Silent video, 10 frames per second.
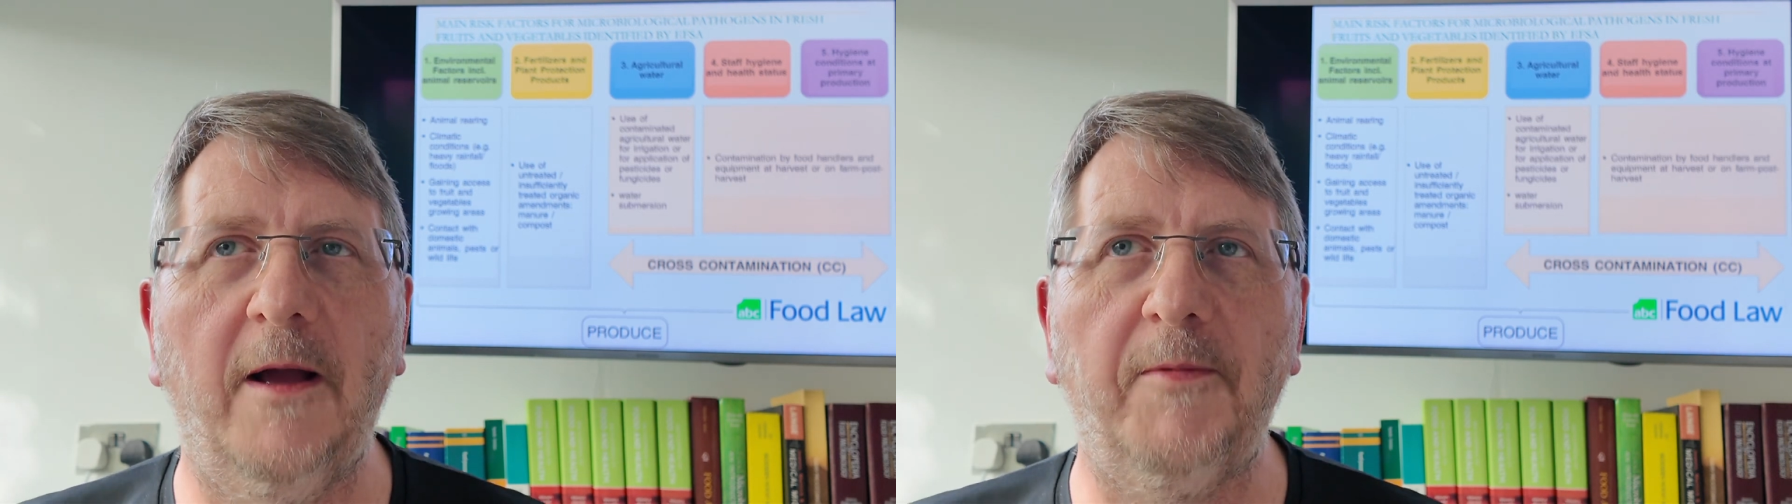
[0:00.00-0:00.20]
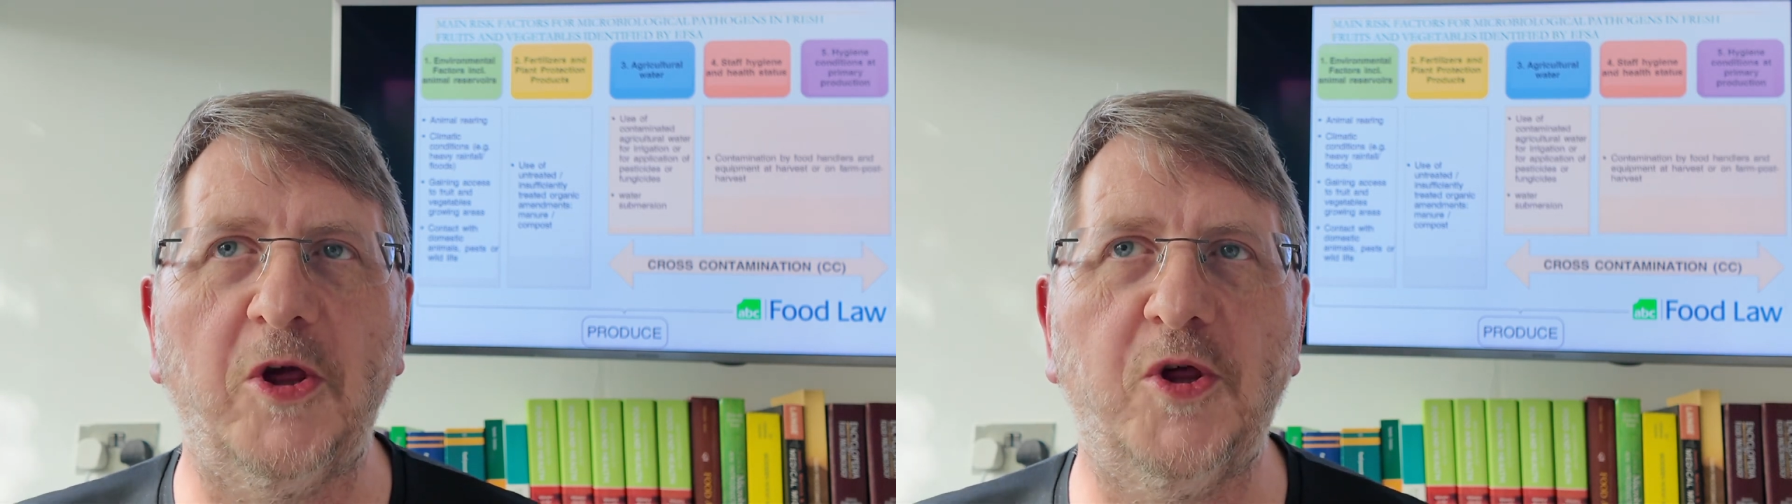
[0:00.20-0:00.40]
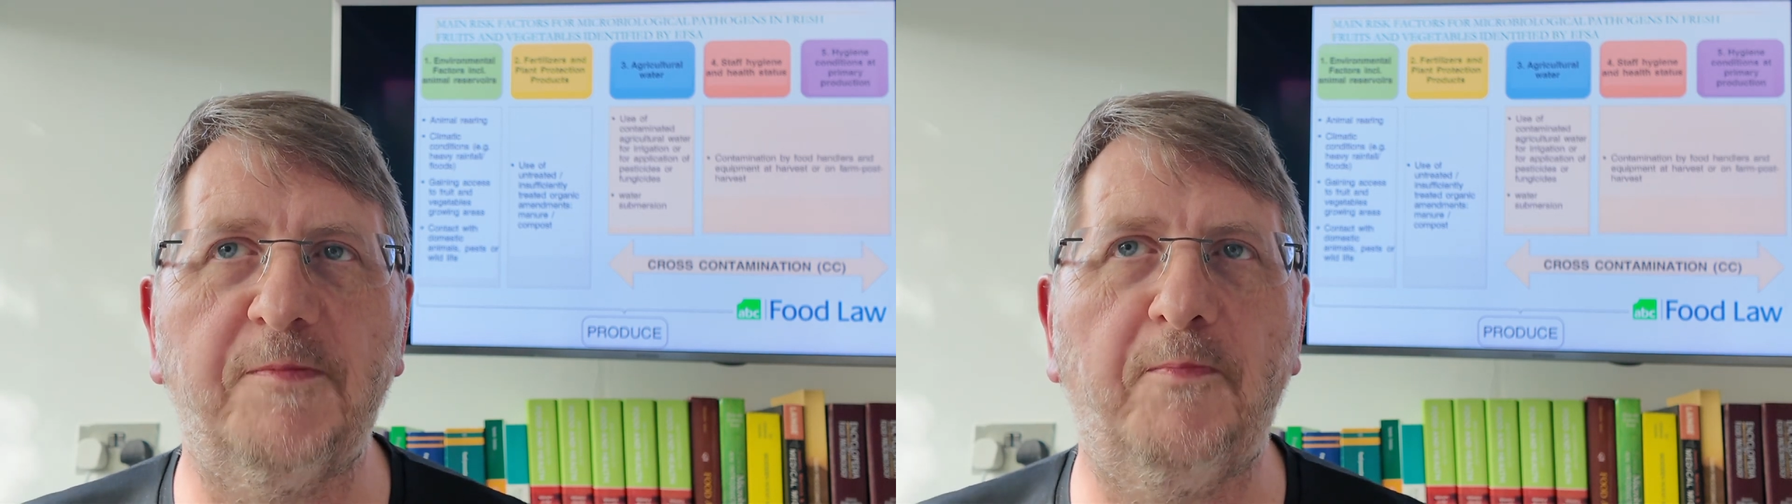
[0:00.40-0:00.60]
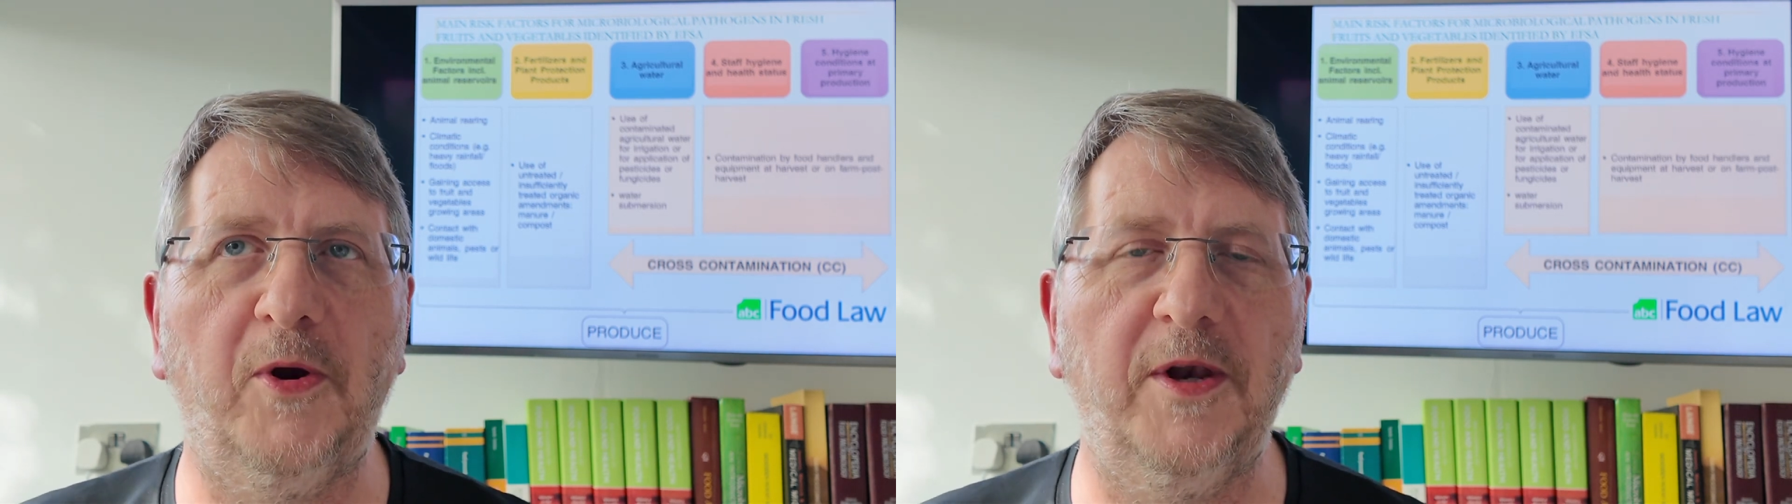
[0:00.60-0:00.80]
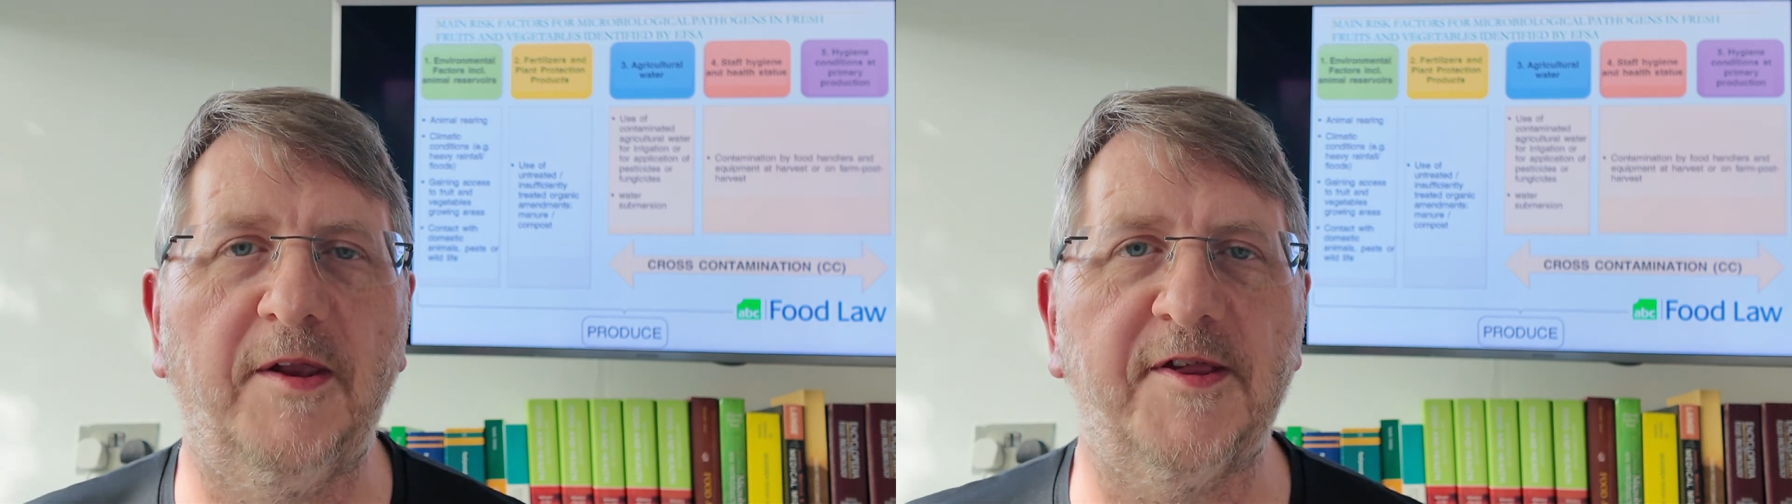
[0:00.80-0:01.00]
I should put
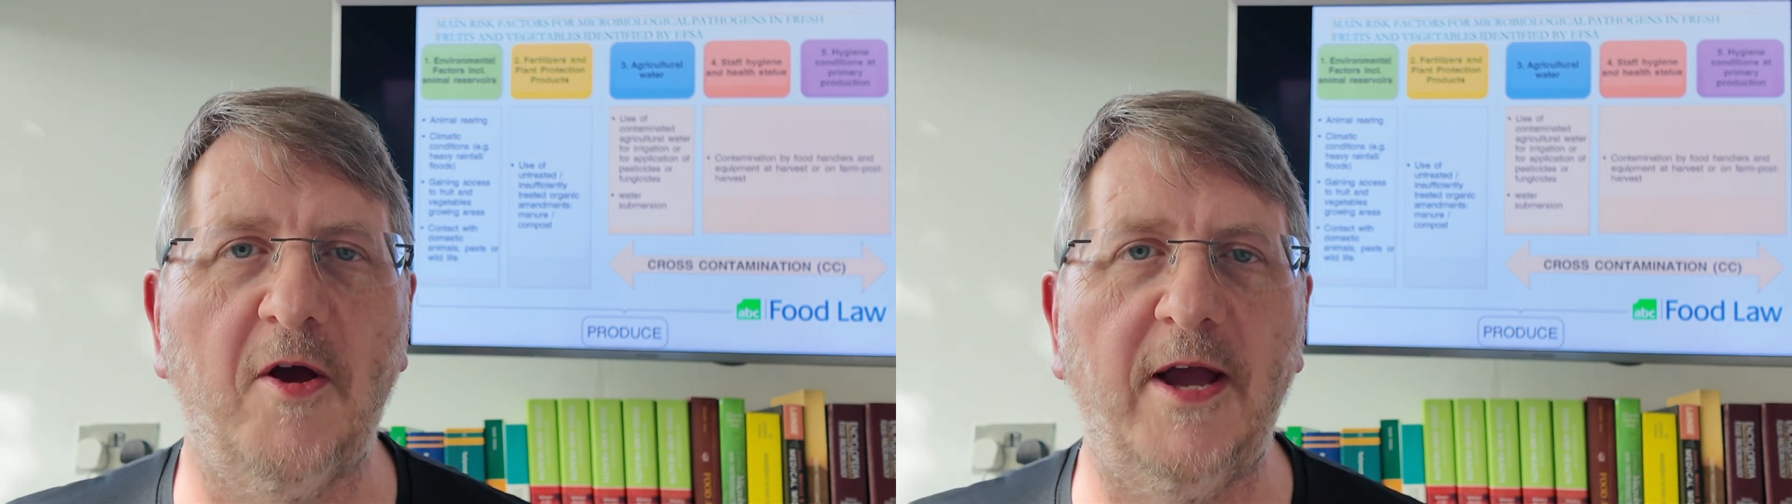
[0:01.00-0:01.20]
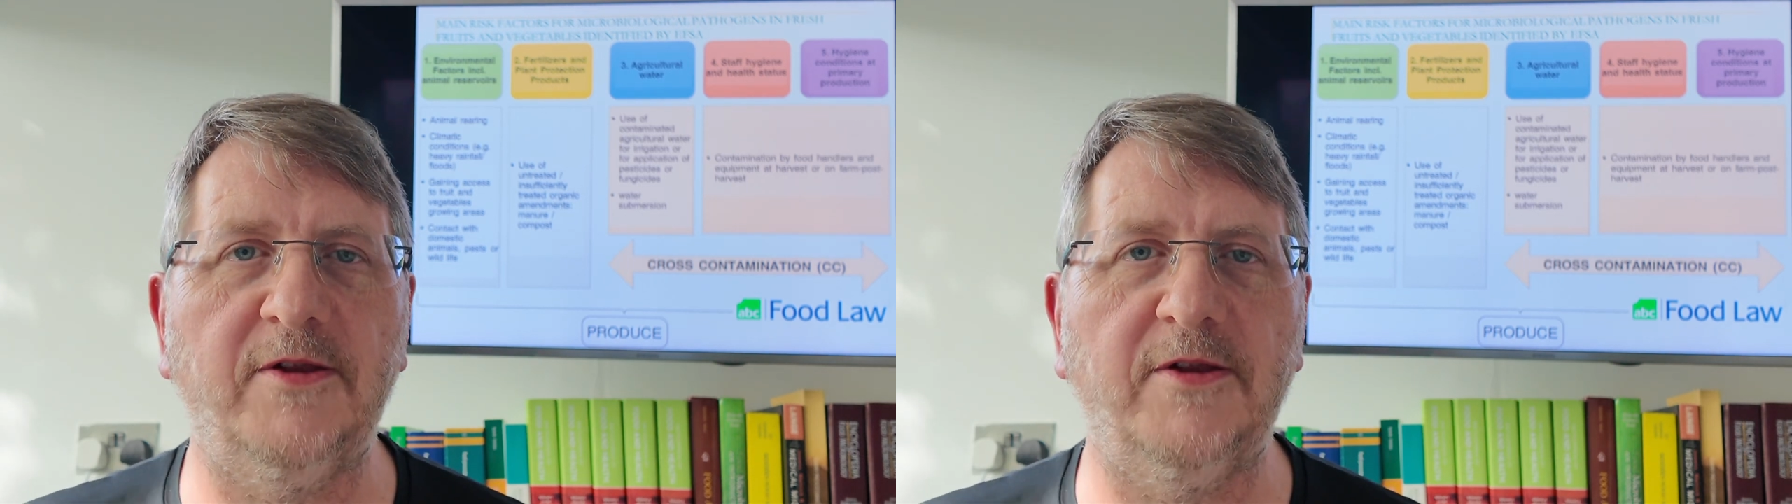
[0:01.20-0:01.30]
an aside,